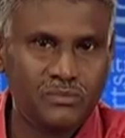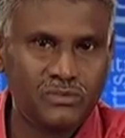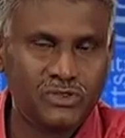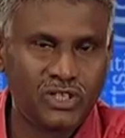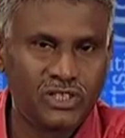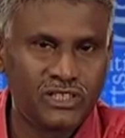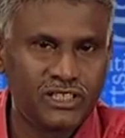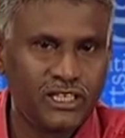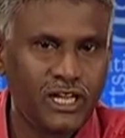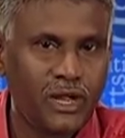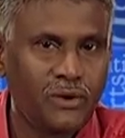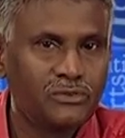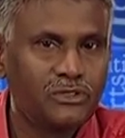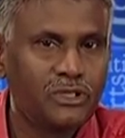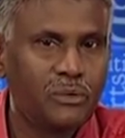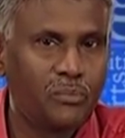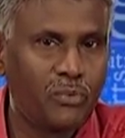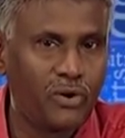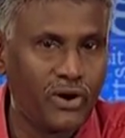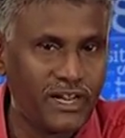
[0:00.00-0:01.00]
jotted down
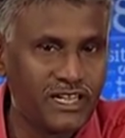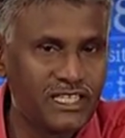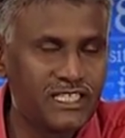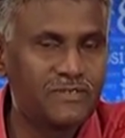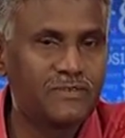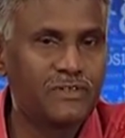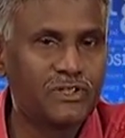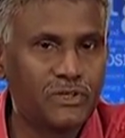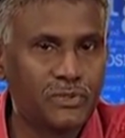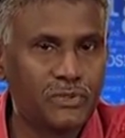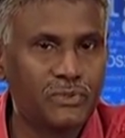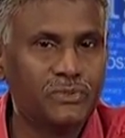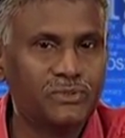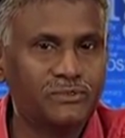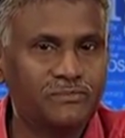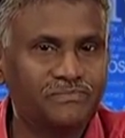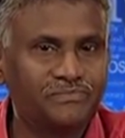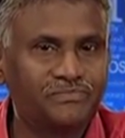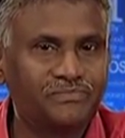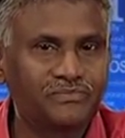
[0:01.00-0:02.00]
the points with you.
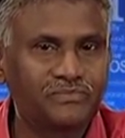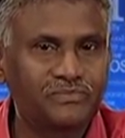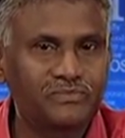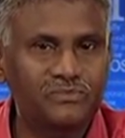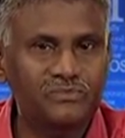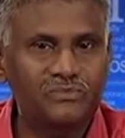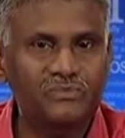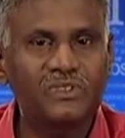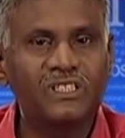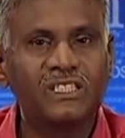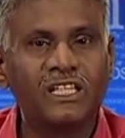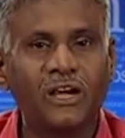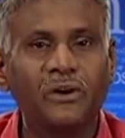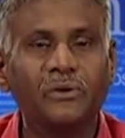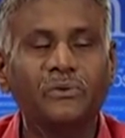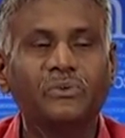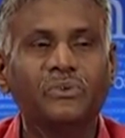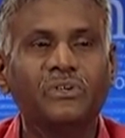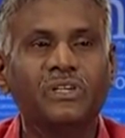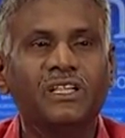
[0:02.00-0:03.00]

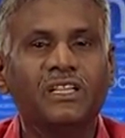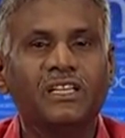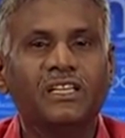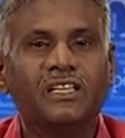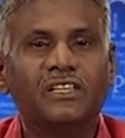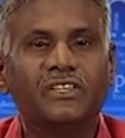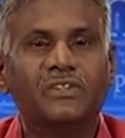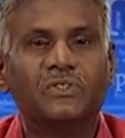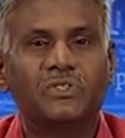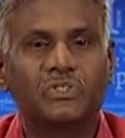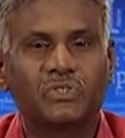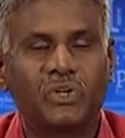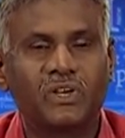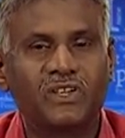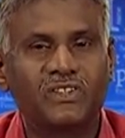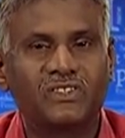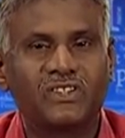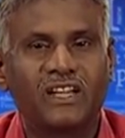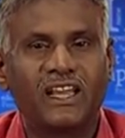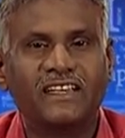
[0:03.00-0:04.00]
Now, you
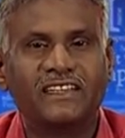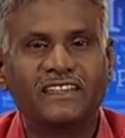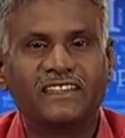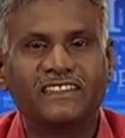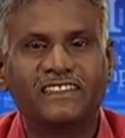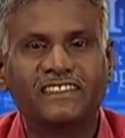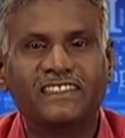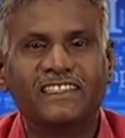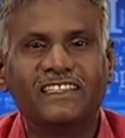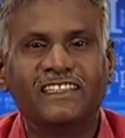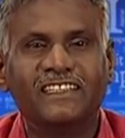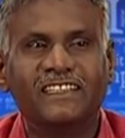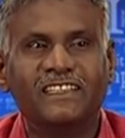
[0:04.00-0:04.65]
start writing the,